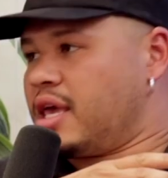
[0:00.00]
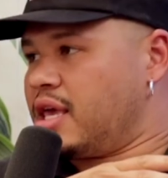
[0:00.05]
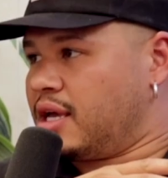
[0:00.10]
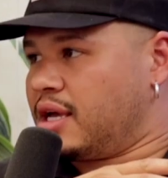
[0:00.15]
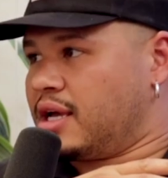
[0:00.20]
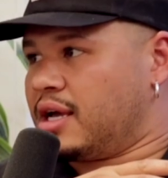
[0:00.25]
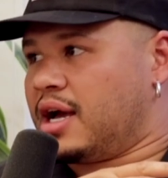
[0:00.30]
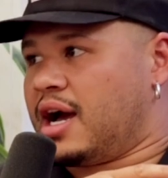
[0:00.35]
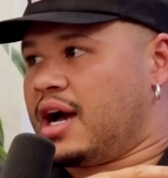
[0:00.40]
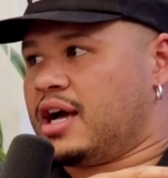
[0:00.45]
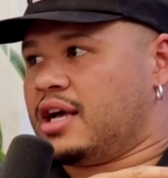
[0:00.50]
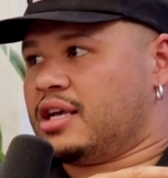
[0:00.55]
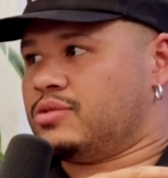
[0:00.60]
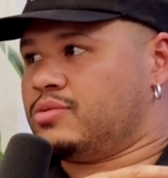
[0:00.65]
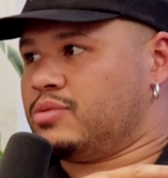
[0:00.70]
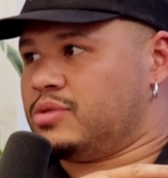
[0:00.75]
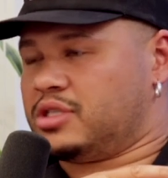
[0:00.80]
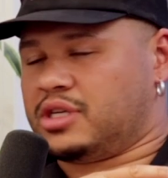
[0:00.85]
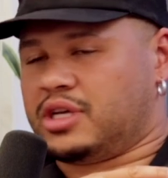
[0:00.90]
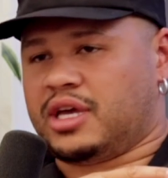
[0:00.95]
hitting
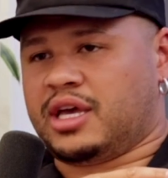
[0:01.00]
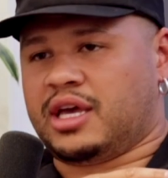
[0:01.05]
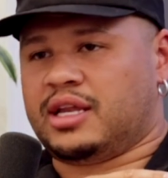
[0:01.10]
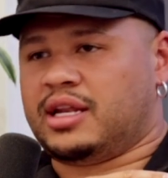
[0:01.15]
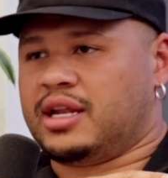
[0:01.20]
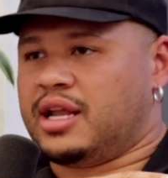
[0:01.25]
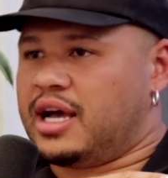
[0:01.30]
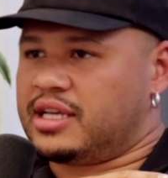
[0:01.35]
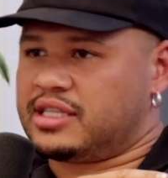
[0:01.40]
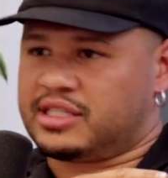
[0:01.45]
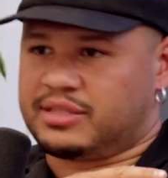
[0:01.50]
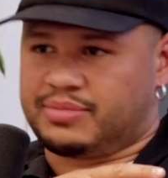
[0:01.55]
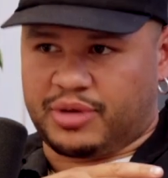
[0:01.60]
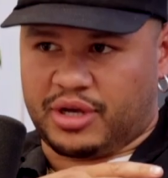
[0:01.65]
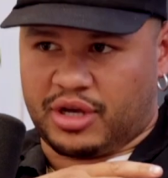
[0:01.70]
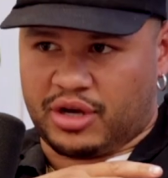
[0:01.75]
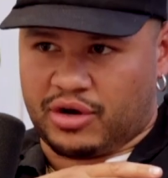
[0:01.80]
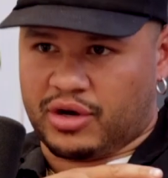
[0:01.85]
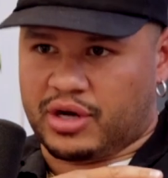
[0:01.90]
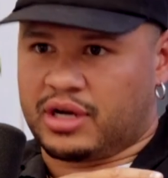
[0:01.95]
guys with your head, not
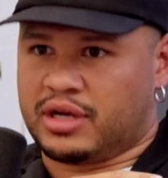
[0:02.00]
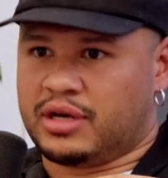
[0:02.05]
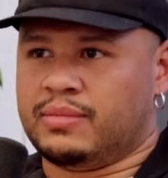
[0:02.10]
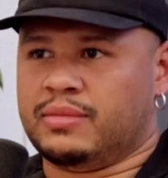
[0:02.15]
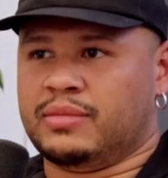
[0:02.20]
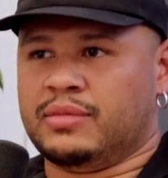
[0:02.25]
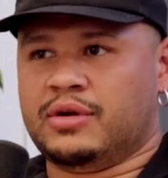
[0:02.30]
spearing them.